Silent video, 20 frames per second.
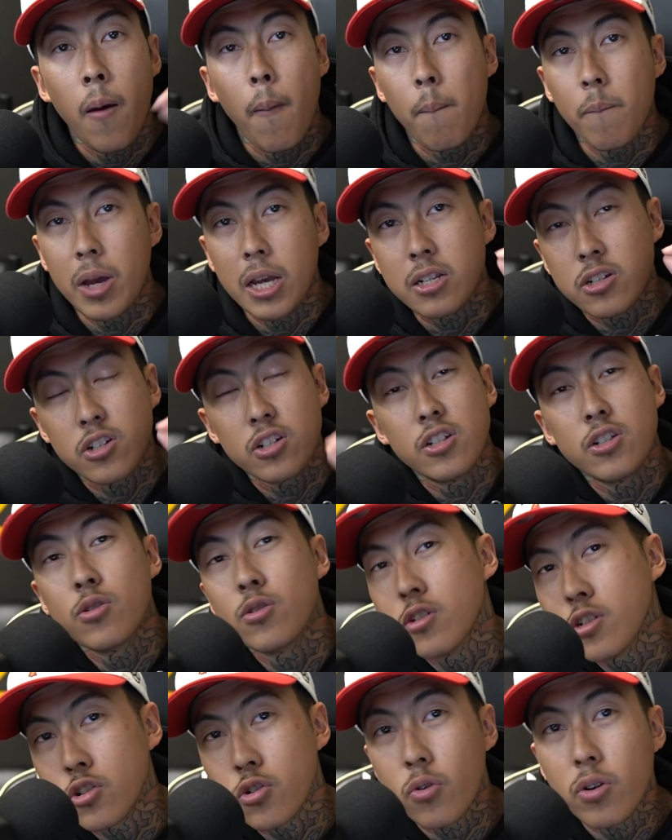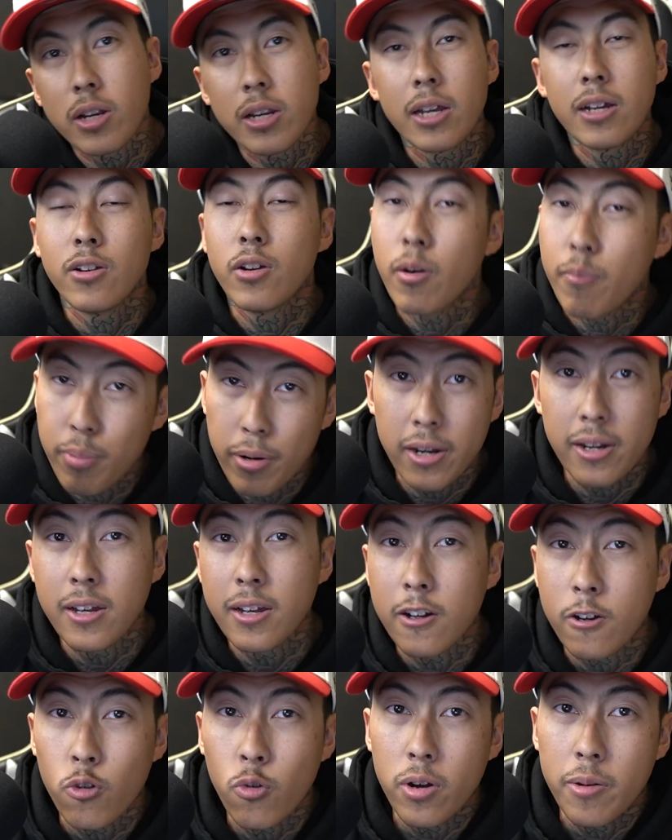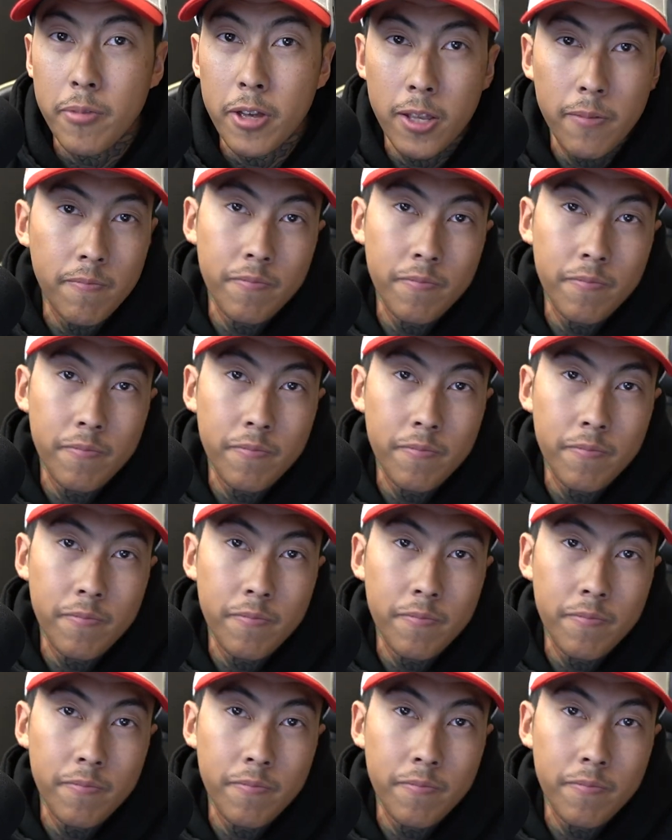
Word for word: Make sure you enjoy that your printing equipment